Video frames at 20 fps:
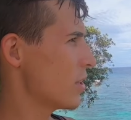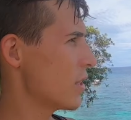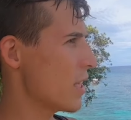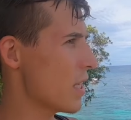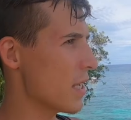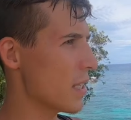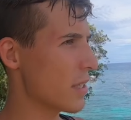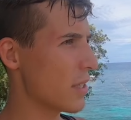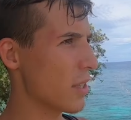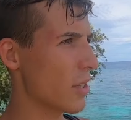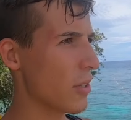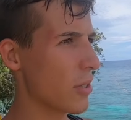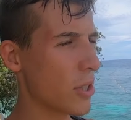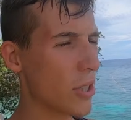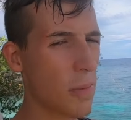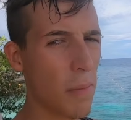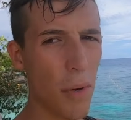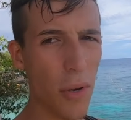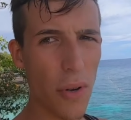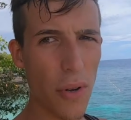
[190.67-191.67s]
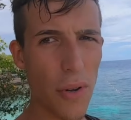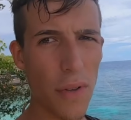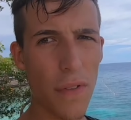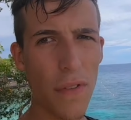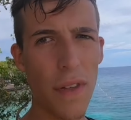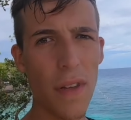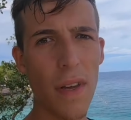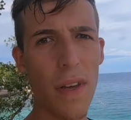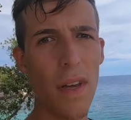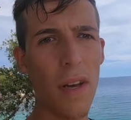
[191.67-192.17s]
Sea is so smooth,
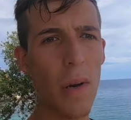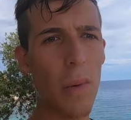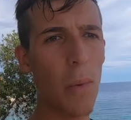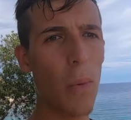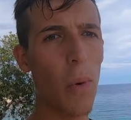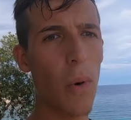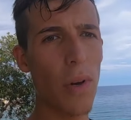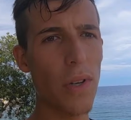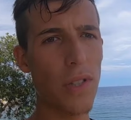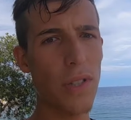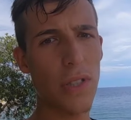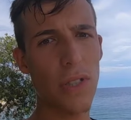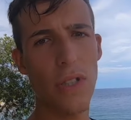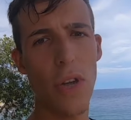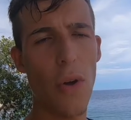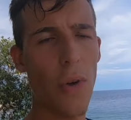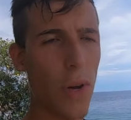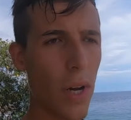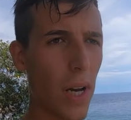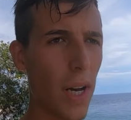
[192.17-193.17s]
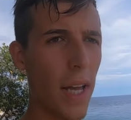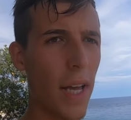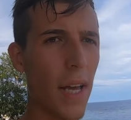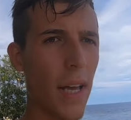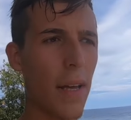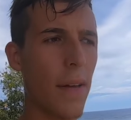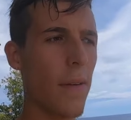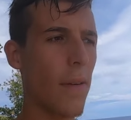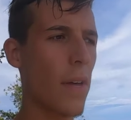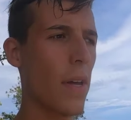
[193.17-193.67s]
water's so
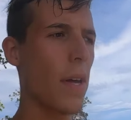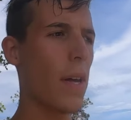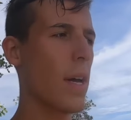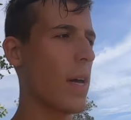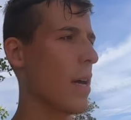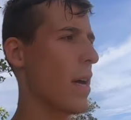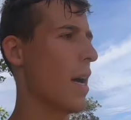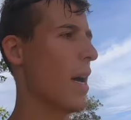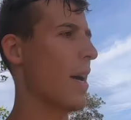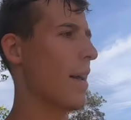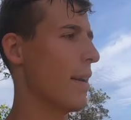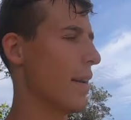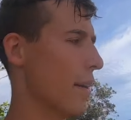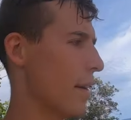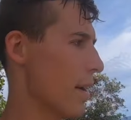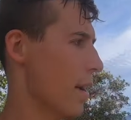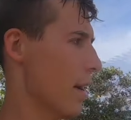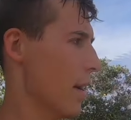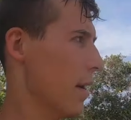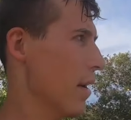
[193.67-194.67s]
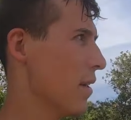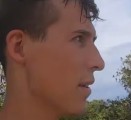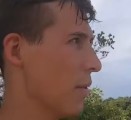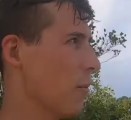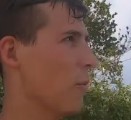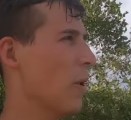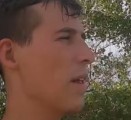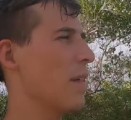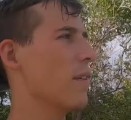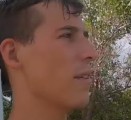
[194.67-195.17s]
clear, and uh,
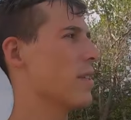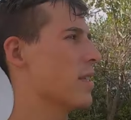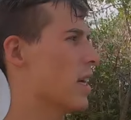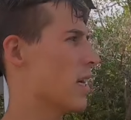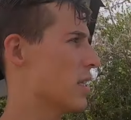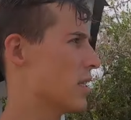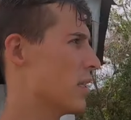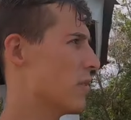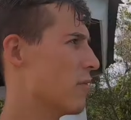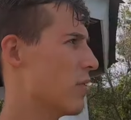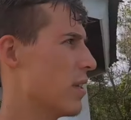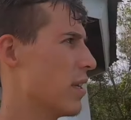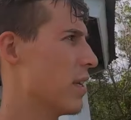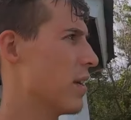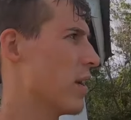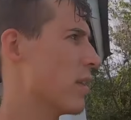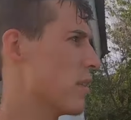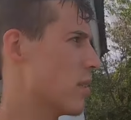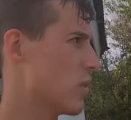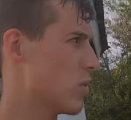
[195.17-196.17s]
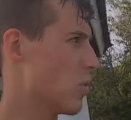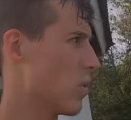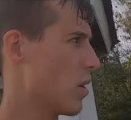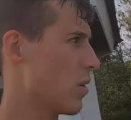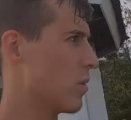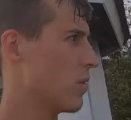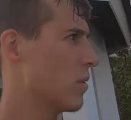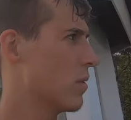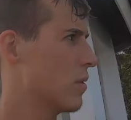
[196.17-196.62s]
the weather is actually really nice as well.